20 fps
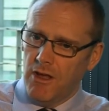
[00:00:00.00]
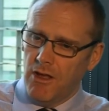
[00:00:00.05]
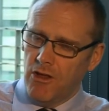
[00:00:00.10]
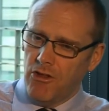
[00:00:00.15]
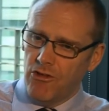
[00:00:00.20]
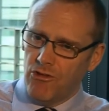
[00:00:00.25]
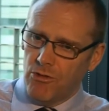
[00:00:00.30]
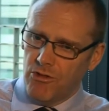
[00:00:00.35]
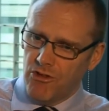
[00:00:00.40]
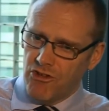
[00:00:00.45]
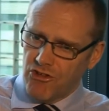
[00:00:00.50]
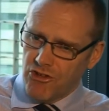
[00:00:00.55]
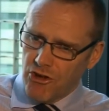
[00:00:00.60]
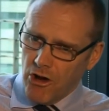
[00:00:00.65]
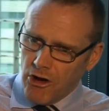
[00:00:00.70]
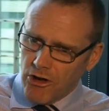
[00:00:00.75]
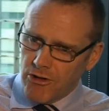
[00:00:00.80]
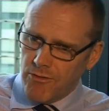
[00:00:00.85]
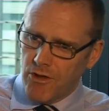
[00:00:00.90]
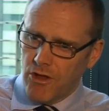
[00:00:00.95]
So at the
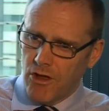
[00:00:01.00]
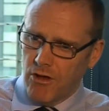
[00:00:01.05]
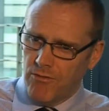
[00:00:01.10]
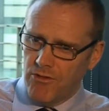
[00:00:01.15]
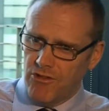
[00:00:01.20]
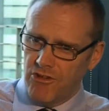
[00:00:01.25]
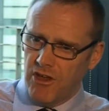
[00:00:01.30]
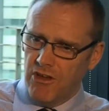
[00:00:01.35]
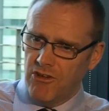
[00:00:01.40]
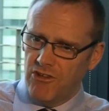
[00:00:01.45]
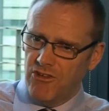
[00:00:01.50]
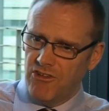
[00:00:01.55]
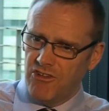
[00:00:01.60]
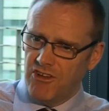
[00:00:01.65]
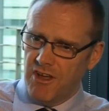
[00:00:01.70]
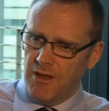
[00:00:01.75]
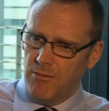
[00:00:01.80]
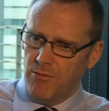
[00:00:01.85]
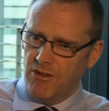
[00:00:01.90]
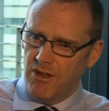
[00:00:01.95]
start of a confiscation
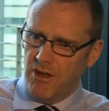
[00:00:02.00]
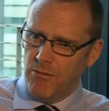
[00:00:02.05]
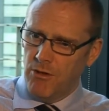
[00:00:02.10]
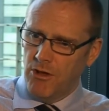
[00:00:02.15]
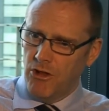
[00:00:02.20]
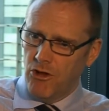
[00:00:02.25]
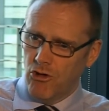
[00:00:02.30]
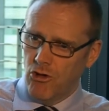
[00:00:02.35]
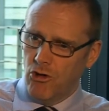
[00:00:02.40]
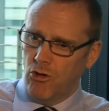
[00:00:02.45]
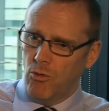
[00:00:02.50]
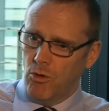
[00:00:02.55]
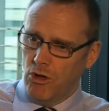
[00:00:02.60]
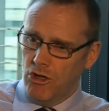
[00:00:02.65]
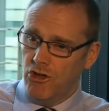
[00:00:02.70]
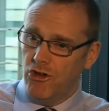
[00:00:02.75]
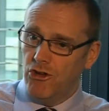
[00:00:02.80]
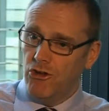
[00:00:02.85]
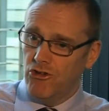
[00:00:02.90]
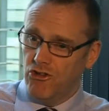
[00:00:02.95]
timetable, the court will
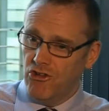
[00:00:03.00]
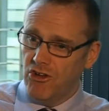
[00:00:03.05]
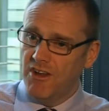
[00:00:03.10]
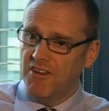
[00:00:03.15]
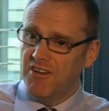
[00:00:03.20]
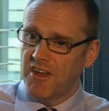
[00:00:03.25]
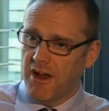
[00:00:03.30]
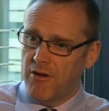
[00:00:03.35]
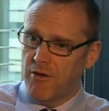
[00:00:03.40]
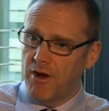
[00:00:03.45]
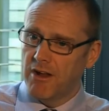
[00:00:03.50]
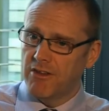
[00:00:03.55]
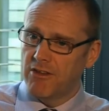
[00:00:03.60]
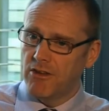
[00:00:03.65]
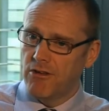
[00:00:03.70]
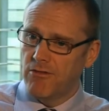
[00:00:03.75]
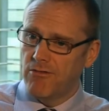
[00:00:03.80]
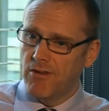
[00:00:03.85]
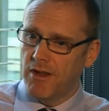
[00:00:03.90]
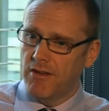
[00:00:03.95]
usually direct the
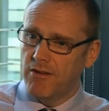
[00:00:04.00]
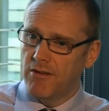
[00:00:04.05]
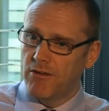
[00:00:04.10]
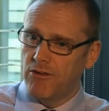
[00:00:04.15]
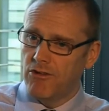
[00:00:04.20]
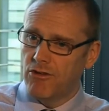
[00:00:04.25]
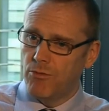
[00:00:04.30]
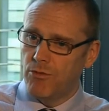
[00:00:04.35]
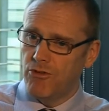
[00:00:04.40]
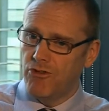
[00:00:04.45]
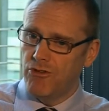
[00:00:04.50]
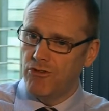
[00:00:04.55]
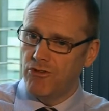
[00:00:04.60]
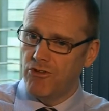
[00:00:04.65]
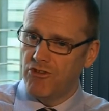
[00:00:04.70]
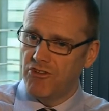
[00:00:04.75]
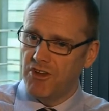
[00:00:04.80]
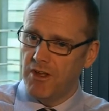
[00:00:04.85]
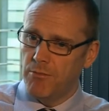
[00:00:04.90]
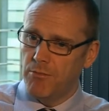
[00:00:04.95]
defendant to produce a
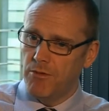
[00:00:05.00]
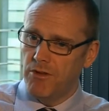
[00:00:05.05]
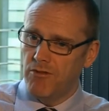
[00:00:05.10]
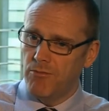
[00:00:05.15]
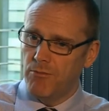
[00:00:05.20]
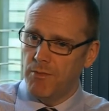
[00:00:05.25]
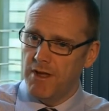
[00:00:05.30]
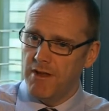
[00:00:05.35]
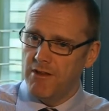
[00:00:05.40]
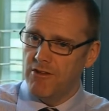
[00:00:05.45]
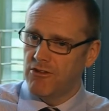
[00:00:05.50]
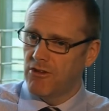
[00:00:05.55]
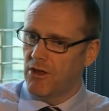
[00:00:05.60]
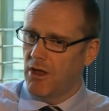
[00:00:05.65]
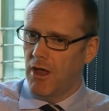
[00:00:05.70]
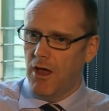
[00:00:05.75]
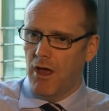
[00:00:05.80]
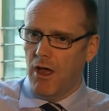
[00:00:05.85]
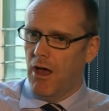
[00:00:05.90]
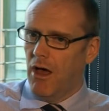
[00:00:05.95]
statement of means,
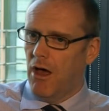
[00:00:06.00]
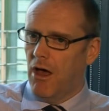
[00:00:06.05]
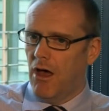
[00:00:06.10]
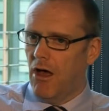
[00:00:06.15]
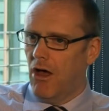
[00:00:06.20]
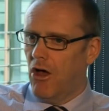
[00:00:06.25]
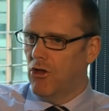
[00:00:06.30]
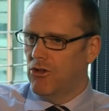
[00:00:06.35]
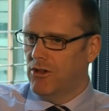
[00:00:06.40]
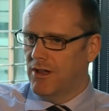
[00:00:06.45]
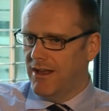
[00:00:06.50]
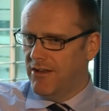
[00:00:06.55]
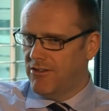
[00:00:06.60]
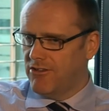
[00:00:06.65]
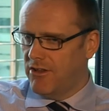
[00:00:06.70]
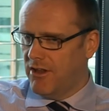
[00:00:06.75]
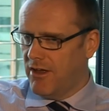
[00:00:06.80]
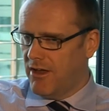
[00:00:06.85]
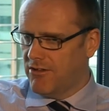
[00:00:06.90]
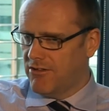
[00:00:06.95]
unless
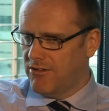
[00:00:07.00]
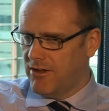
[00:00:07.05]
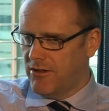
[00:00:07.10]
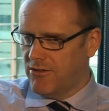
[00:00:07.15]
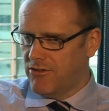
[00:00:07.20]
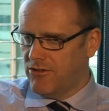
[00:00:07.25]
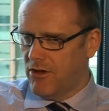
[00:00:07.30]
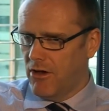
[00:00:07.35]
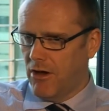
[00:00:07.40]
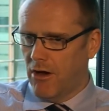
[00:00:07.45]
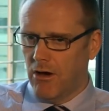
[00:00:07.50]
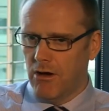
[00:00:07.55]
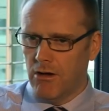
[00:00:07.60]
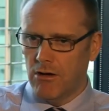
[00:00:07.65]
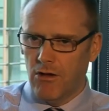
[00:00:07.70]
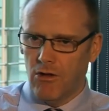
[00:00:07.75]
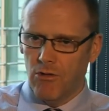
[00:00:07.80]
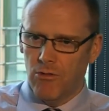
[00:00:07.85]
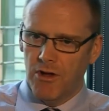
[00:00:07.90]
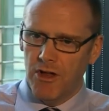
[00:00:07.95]
the assets are
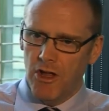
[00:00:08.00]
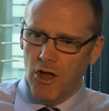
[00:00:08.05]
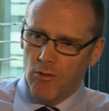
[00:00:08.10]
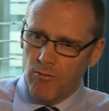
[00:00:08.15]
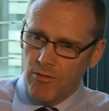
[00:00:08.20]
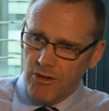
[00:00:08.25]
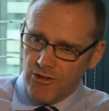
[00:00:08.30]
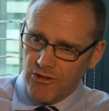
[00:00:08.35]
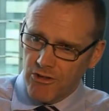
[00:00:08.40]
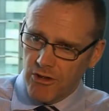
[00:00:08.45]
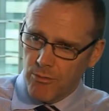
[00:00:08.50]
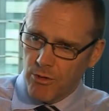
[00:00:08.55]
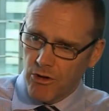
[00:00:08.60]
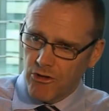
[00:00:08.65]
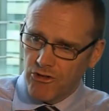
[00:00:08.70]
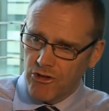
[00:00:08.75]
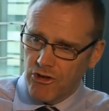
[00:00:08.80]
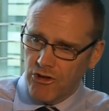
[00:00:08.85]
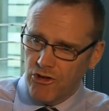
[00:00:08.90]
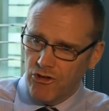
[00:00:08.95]
already obvious to the
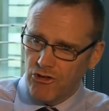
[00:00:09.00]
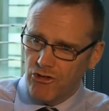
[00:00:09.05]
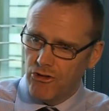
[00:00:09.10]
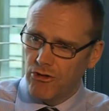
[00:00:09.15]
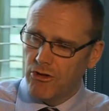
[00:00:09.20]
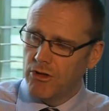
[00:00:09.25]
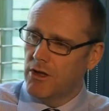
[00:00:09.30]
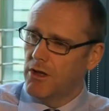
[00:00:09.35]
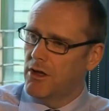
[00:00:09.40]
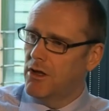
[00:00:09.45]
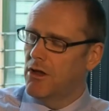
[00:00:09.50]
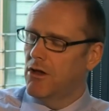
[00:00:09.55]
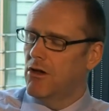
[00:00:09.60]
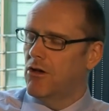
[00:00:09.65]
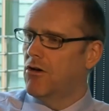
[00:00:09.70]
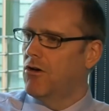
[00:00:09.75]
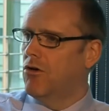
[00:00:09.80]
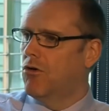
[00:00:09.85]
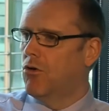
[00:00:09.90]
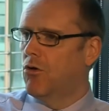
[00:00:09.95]
prosecution
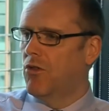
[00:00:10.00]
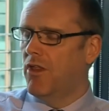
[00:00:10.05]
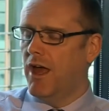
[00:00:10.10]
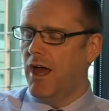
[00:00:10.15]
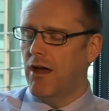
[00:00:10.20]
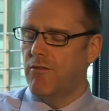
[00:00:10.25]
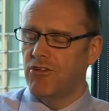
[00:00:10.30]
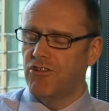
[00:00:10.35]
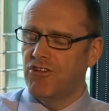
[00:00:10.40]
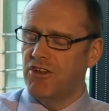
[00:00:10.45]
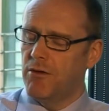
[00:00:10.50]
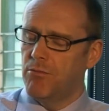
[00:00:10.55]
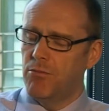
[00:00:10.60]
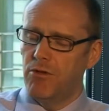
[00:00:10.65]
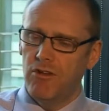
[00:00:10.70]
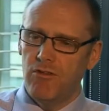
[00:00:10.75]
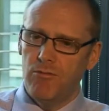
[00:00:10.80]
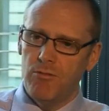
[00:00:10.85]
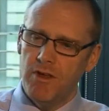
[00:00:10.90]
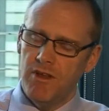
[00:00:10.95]
or they have a
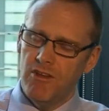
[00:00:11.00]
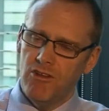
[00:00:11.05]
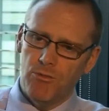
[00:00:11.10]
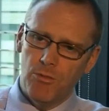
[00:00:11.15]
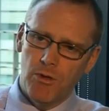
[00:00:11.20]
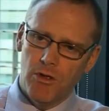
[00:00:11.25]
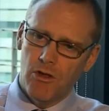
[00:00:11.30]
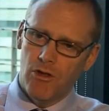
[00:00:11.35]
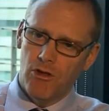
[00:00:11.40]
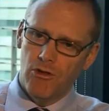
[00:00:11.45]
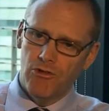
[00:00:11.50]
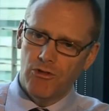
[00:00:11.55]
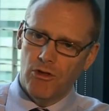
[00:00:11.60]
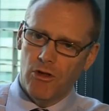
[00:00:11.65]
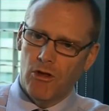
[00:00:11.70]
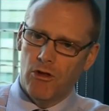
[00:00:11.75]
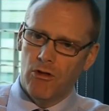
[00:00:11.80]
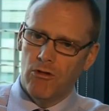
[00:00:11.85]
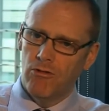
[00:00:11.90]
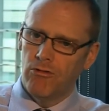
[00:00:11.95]
statement of means because
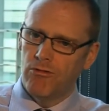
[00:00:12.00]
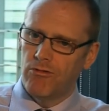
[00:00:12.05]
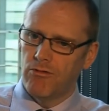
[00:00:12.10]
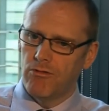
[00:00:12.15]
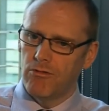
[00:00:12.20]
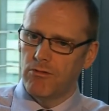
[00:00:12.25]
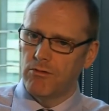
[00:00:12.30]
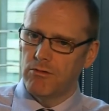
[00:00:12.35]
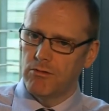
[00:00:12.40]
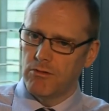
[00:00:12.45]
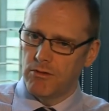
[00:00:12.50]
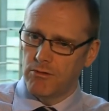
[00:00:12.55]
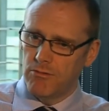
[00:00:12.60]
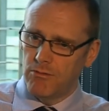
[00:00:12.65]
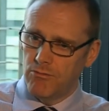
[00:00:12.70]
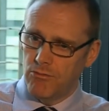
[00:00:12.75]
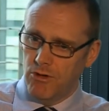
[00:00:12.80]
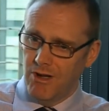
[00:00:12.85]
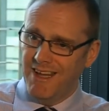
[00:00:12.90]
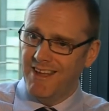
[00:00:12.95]
of
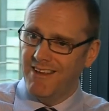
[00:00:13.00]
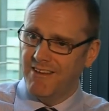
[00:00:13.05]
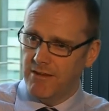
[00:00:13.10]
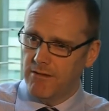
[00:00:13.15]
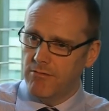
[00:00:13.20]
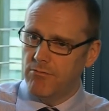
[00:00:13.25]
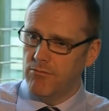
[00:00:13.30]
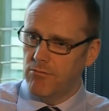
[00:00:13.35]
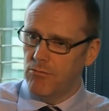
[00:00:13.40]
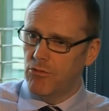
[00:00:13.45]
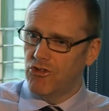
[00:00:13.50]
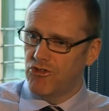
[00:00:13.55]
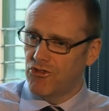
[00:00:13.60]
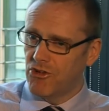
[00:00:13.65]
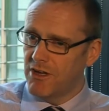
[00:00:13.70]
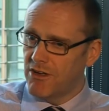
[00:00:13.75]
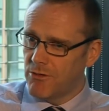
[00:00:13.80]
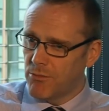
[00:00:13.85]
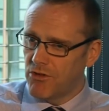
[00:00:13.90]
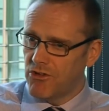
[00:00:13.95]
related
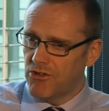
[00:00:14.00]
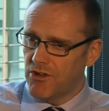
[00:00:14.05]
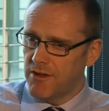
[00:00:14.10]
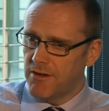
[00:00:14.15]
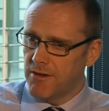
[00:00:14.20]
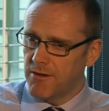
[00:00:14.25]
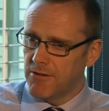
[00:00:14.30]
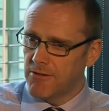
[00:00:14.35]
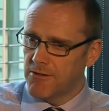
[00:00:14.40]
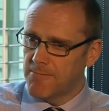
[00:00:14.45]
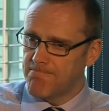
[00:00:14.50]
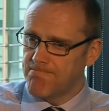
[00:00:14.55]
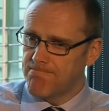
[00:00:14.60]
restraint proceedings.